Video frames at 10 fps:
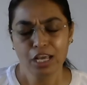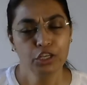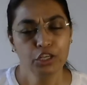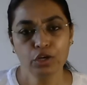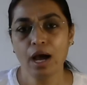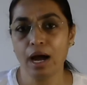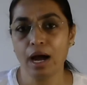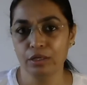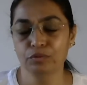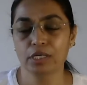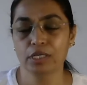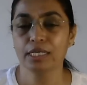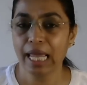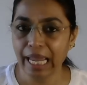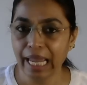Your hard
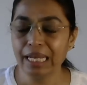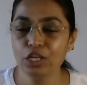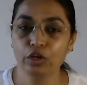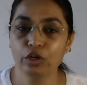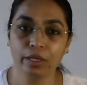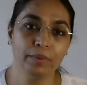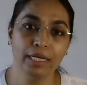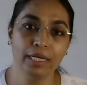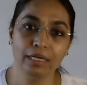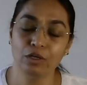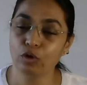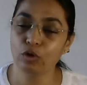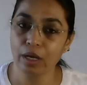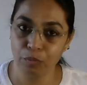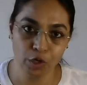work and your ability to
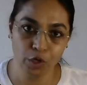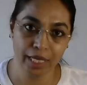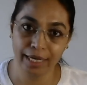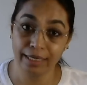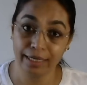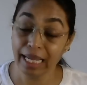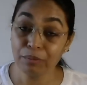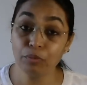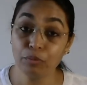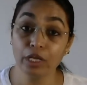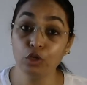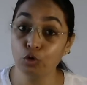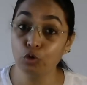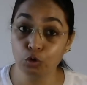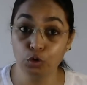communicate can bring
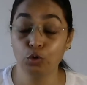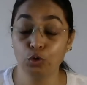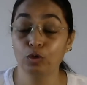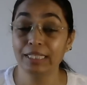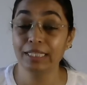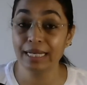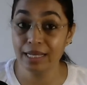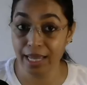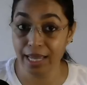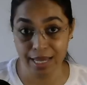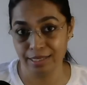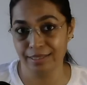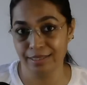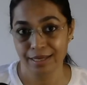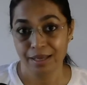you growth and
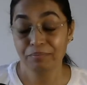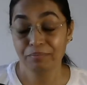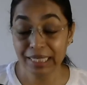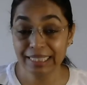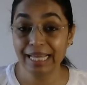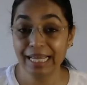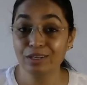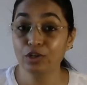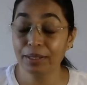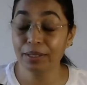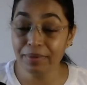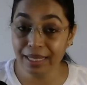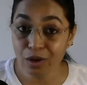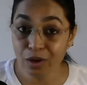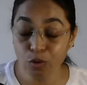gains, but there could
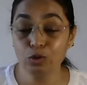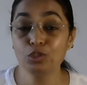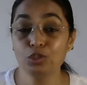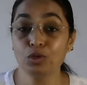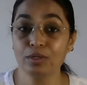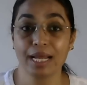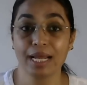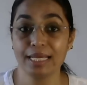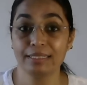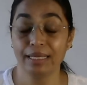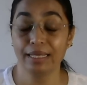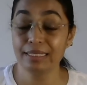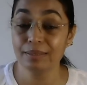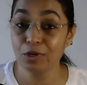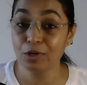be also rise
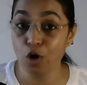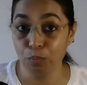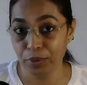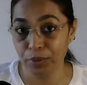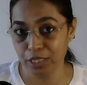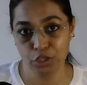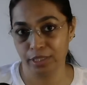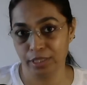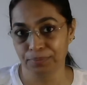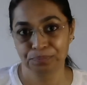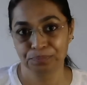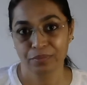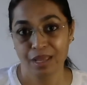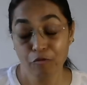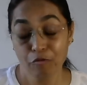in some competition
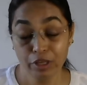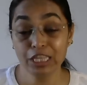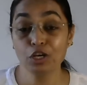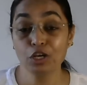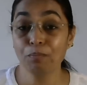with your